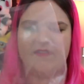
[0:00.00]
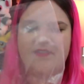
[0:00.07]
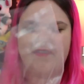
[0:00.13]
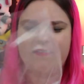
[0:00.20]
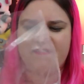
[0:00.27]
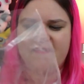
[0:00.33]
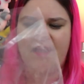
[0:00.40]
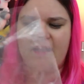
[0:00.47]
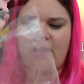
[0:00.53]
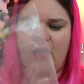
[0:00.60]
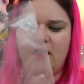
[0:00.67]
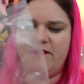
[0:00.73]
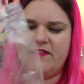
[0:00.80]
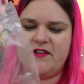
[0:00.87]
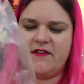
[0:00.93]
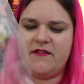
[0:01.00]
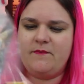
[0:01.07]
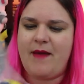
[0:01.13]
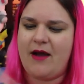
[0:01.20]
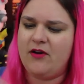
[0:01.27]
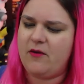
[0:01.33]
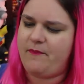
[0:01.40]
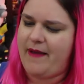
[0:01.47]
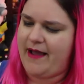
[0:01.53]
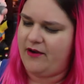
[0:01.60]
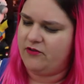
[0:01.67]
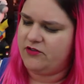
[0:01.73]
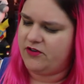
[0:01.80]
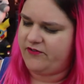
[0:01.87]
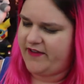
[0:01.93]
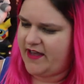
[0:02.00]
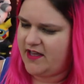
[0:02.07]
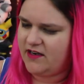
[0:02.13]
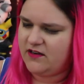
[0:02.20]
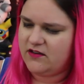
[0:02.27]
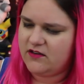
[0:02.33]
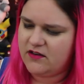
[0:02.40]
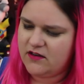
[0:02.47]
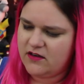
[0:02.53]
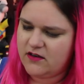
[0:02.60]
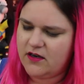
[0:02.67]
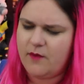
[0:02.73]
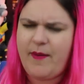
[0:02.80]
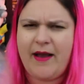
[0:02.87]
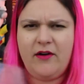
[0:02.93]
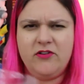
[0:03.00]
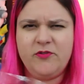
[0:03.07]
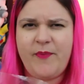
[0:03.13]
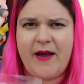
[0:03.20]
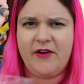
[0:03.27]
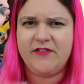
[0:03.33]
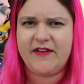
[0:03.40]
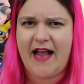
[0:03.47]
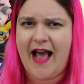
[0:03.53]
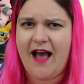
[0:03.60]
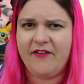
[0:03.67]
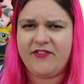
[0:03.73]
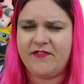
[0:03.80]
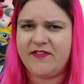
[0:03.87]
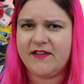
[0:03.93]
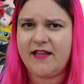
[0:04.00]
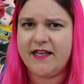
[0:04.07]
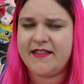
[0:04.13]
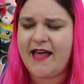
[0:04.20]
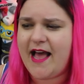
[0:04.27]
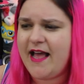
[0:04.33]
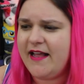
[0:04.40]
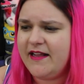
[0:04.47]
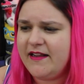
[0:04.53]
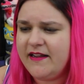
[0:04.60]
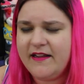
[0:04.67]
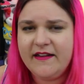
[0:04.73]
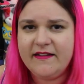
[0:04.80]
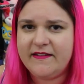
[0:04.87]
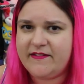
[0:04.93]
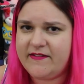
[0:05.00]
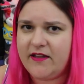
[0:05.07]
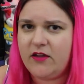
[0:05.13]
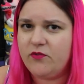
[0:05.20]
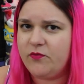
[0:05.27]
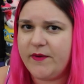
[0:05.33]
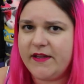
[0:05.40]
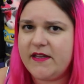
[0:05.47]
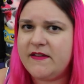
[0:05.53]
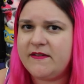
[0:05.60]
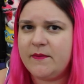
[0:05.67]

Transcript: This is not all of it. There's about a pound of it. A pound, pound and a half, something like that. Still really